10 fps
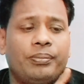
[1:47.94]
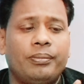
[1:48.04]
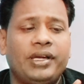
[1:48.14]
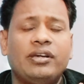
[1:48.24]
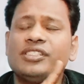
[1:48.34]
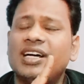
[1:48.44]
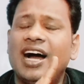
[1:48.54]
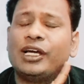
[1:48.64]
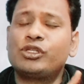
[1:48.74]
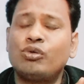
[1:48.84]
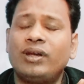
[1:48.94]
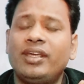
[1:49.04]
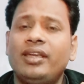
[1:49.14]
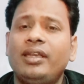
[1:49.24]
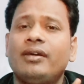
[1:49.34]
because
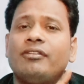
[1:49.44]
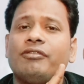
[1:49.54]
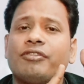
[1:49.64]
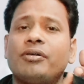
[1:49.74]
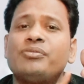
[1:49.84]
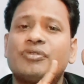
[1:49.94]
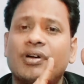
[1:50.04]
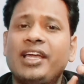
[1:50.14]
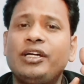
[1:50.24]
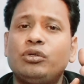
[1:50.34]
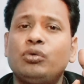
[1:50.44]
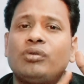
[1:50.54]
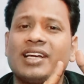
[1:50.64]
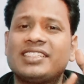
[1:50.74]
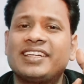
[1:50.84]
actually from trying to
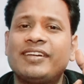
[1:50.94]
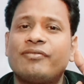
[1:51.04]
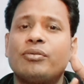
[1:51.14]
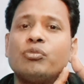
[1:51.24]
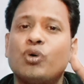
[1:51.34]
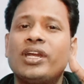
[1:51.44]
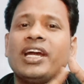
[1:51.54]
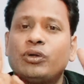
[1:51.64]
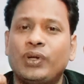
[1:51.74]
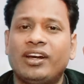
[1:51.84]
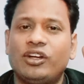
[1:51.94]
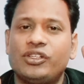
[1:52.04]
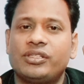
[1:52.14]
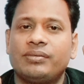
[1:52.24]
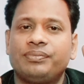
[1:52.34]
translate from Oriya to
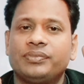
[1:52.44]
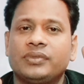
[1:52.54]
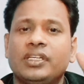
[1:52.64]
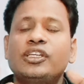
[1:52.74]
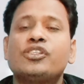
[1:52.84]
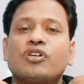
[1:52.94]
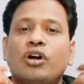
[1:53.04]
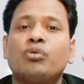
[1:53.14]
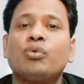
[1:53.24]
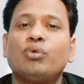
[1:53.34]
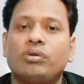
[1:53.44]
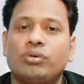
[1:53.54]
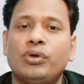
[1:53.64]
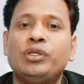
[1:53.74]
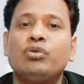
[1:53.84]
English is not
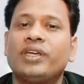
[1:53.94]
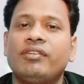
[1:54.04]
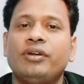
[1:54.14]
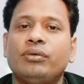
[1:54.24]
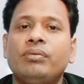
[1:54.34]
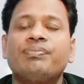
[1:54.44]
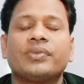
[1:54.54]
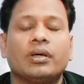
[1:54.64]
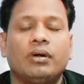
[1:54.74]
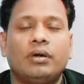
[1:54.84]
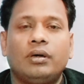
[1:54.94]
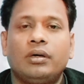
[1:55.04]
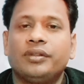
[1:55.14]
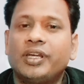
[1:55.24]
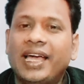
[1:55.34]
going to give you
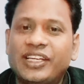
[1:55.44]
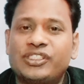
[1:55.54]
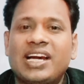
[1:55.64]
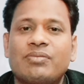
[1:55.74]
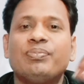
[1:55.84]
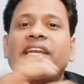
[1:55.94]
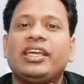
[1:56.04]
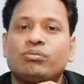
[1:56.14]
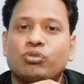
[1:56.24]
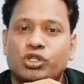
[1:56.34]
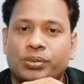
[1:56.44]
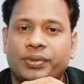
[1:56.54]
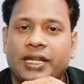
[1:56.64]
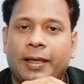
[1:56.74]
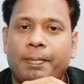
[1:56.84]
the exact meaning most of the
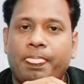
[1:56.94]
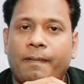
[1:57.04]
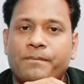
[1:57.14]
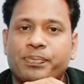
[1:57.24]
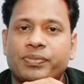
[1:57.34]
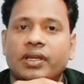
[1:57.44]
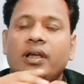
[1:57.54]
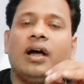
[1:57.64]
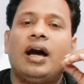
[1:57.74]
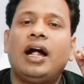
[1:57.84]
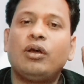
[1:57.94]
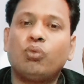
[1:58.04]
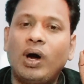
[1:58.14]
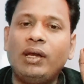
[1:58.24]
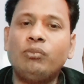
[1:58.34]
time. And
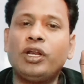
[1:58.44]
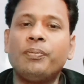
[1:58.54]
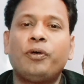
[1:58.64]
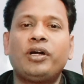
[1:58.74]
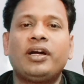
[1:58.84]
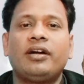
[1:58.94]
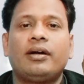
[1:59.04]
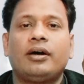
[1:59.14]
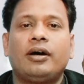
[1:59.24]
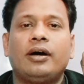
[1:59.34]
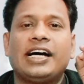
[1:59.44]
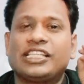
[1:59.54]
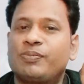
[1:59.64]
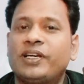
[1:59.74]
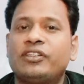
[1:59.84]
one more important
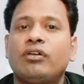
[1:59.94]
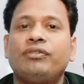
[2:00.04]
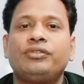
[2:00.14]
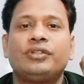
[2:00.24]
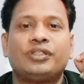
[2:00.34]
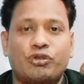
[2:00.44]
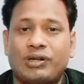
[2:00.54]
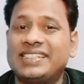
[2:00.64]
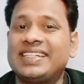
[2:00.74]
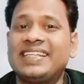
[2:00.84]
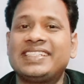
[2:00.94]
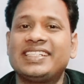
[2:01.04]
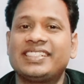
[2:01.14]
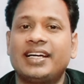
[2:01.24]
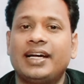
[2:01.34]
aspect of translation
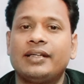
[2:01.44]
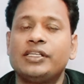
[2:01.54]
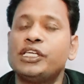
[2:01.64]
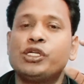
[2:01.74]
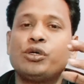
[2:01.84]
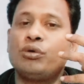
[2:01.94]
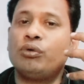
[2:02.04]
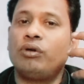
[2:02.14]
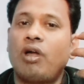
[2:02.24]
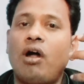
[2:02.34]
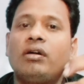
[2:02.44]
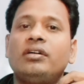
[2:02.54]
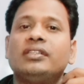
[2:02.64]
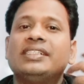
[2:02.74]
is that you will not